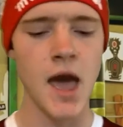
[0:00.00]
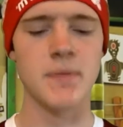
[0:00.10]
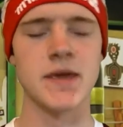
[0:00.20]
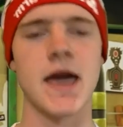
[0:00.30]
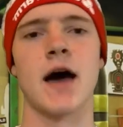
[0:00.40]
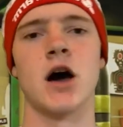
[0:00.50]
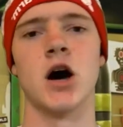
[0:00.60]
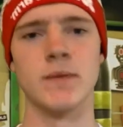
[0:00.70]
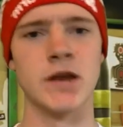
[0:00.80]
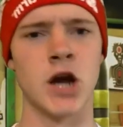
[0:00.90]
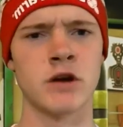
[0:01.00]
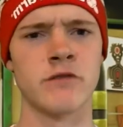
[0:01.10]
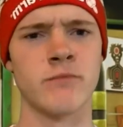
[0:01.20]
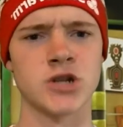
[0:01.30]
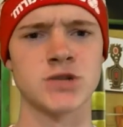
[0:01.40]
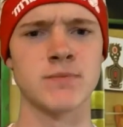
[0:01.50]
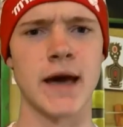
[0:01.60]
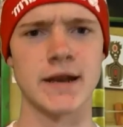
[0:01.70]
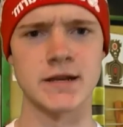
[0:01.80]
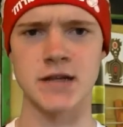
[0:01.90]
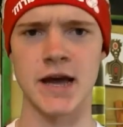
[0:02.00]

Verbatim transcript: But yeah, um, in honor of March Madness,